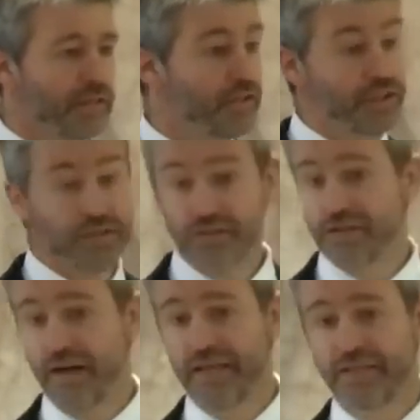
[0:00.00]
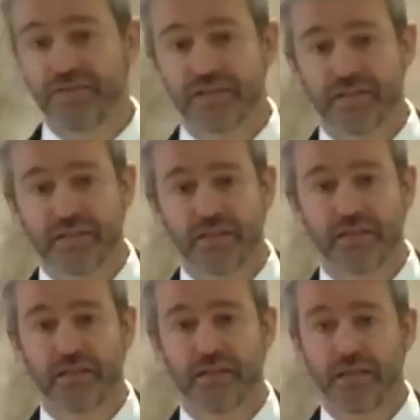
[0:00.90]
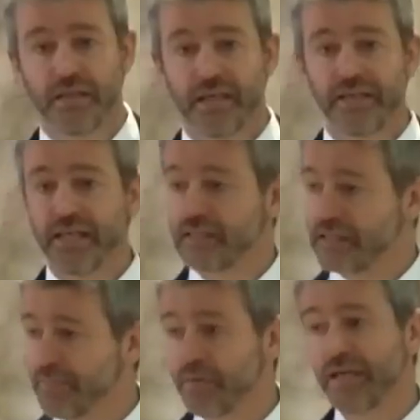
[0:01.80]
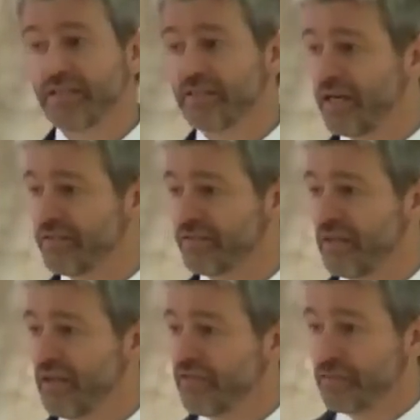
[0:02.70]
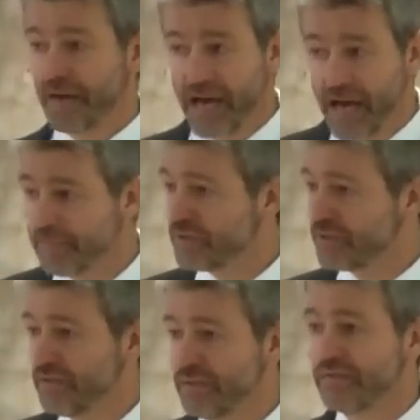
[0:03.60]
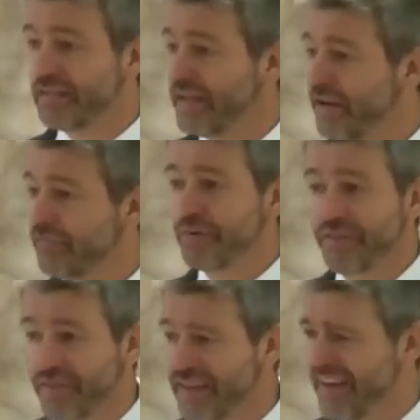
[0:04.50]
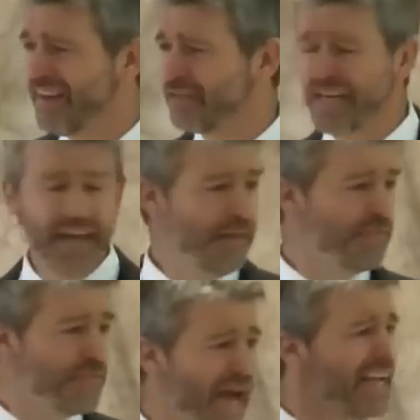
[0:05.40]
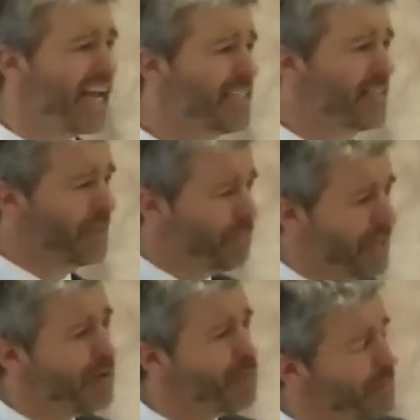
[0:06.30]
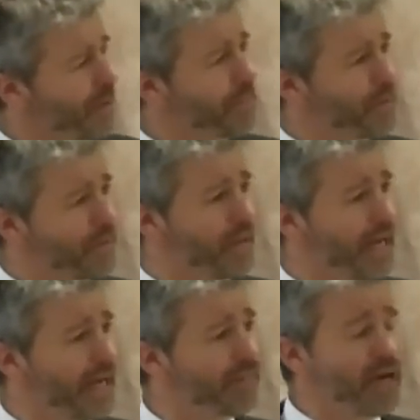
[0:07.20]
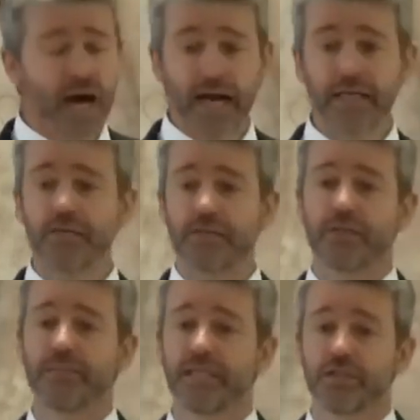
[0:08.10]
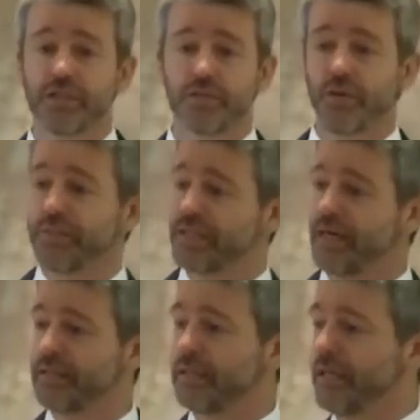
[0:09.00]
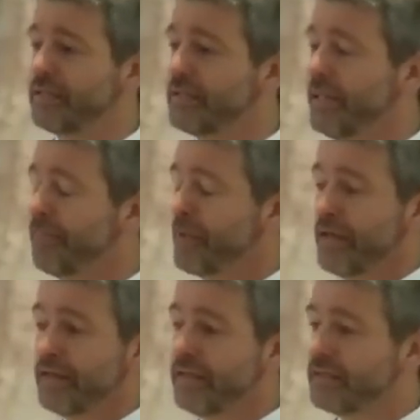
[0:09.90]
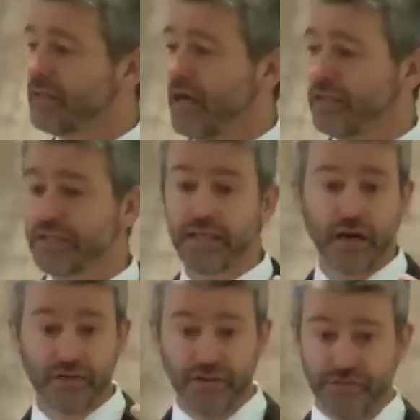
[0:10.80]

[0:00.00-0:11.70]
is Jesus Christ. And that separates us from absolutely everything else. And that has to be what we proclaim. I go to so many church websites and I'll see these, I'll see on